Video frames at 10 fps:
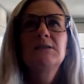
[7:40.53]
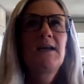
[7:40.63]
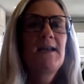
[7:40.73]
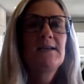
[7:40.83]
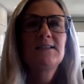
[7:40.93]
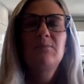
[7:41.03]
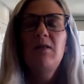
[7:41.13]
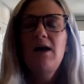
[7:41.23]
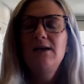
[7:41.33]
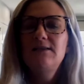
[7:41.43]
getting
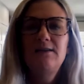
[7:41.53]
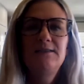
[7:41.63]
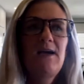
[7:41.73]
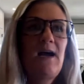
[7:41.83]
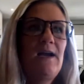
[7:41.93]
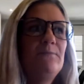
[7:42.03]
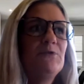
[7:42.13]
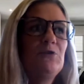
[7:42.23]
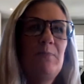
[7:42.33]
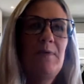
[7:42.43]
supplies on time
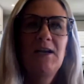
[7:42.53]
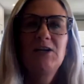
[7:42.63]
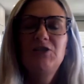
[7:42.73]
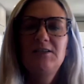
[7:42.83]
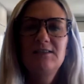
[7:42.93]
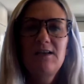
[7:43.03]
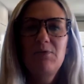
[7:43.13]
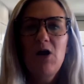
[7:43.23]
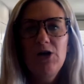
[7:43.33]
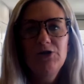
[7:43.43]
to managing
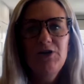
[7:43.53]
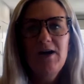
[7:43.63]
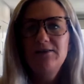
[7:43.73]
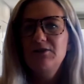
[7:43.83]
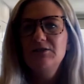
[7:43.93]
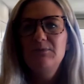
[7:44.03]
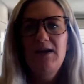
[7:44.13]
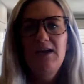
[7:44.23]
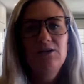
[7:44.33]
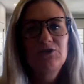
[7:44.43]
subcontractors,
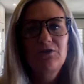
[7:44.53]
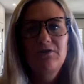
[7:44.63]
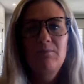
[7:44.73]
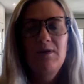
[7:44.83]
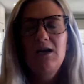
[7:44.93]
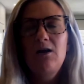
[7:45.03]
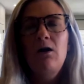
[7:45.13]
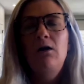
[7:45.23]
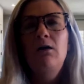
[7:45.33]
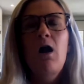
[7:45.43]
making sure they're meeting
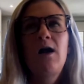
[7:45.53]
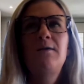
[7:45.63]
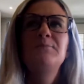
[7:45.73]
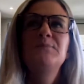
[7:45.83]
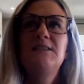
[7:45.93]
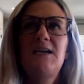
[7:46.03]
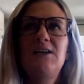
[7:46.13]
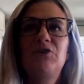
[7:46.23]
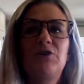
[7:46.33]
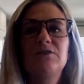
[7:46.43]
our
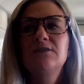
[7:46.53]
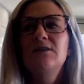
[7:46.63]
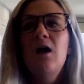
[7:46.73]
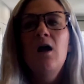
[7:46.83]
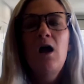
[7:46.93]
standards.